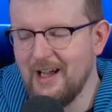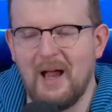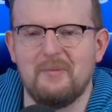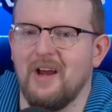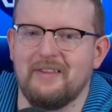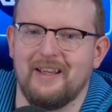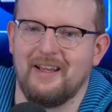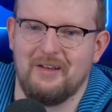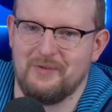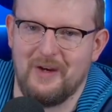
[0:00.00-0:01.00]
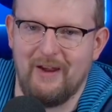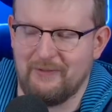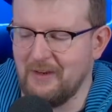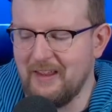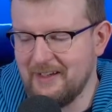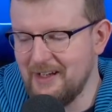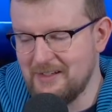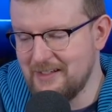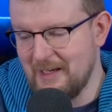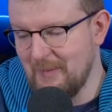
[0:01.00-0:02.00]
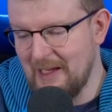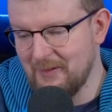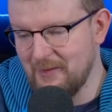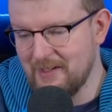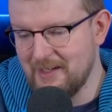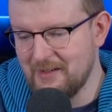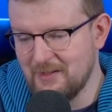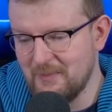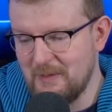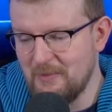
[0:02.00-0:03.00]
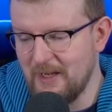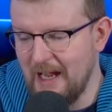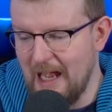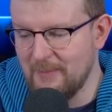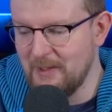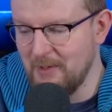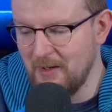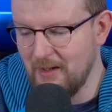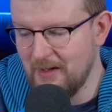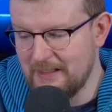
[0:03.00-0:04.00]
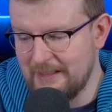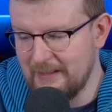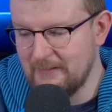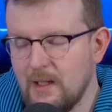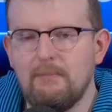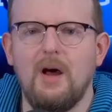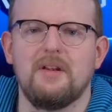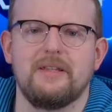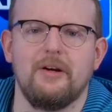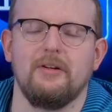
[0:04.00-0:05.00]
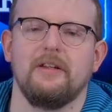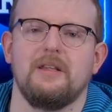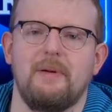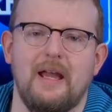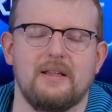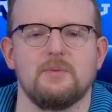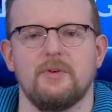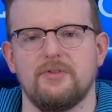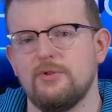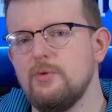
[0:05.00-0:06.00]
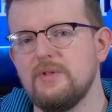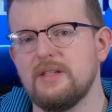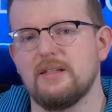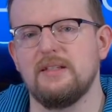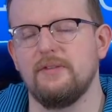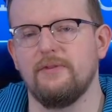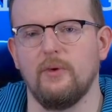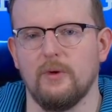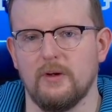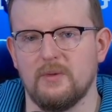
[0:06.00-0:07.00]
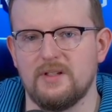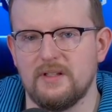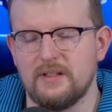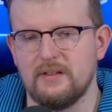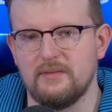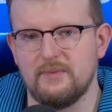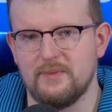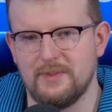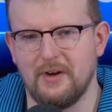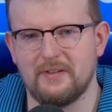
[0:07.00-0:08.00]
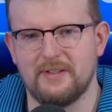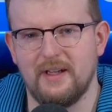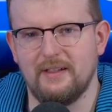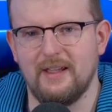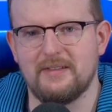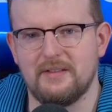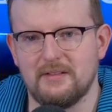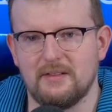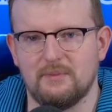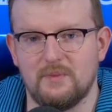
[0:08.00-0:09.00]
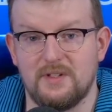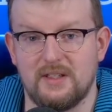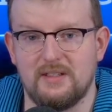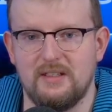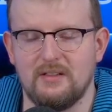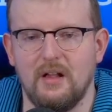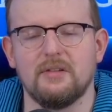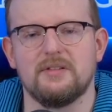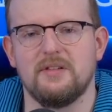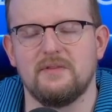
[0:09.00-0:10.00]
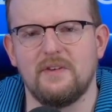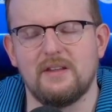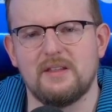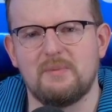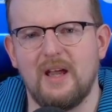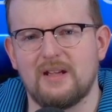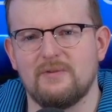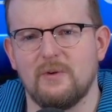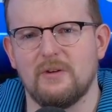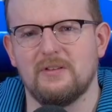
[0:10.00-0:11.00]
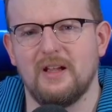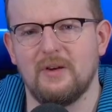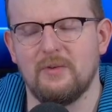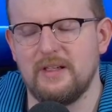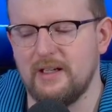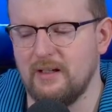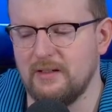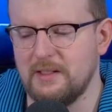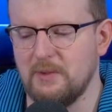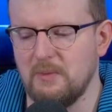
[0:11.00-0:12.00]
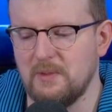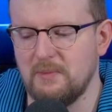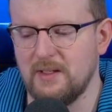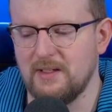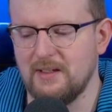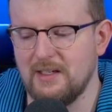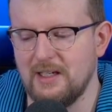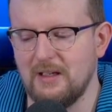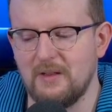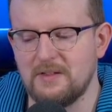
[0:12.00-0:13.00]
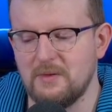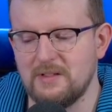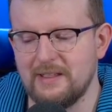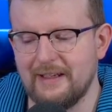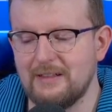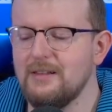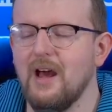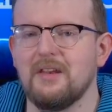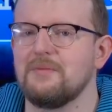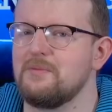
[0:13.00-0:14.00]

I'm not that kind of drafter. I think I'd just take Battle Grace Angel and be pretty happy about it, honestly. Monetarily, the pack is worth $264, which is a darn sight less than the $16 you can find these packs for at retail at the moment, but it also is like not a